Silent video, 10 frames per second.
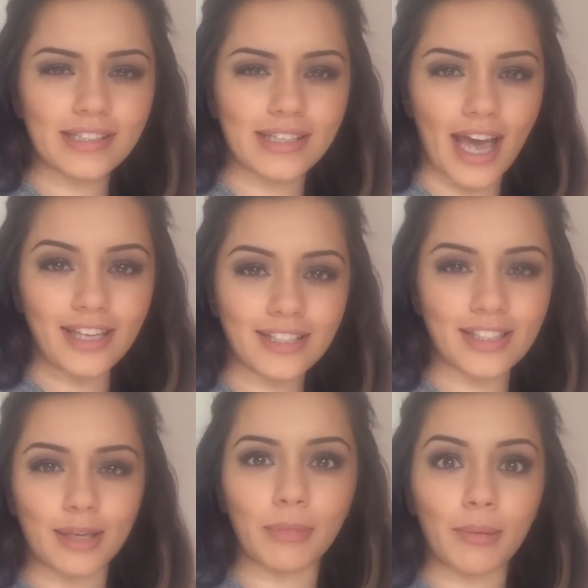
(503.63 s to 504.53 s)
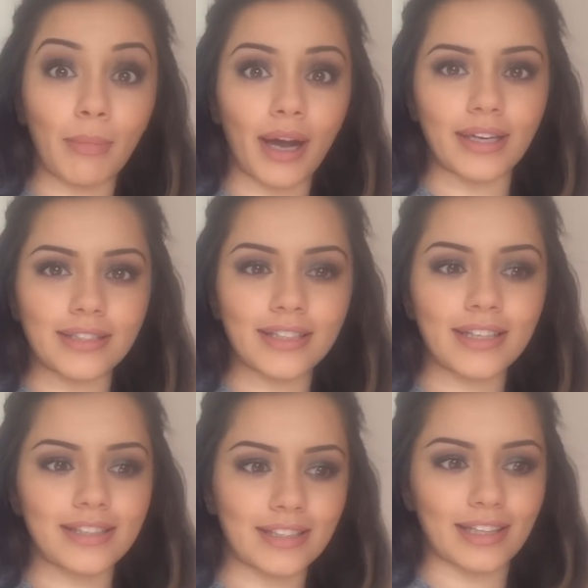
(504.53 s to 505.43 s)
desk then my mind
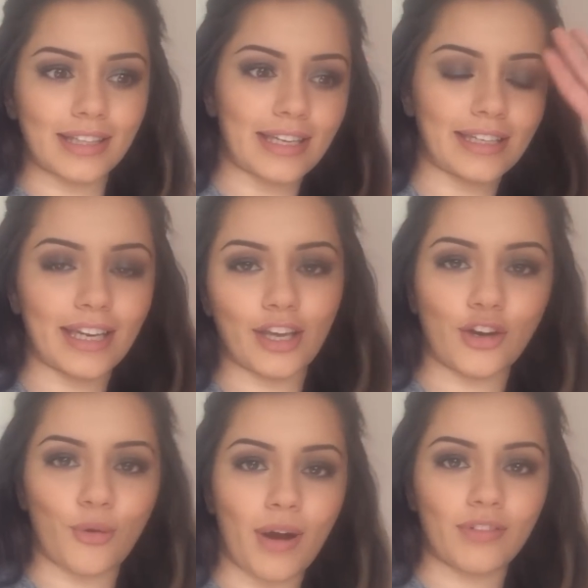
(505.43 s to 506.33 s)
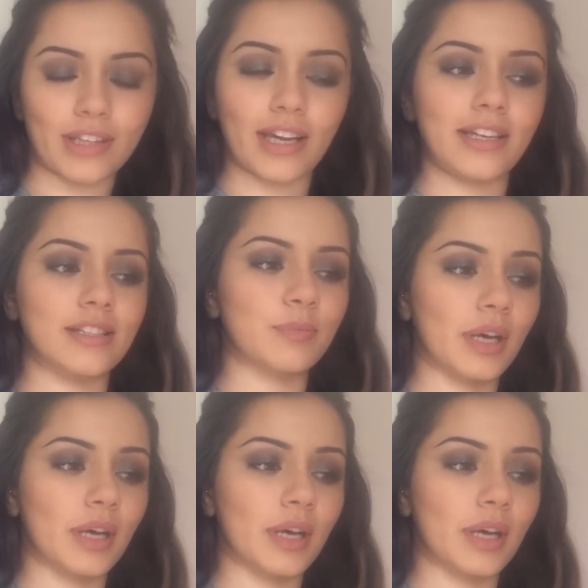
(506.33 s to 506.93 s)
is clean and I know where everything is,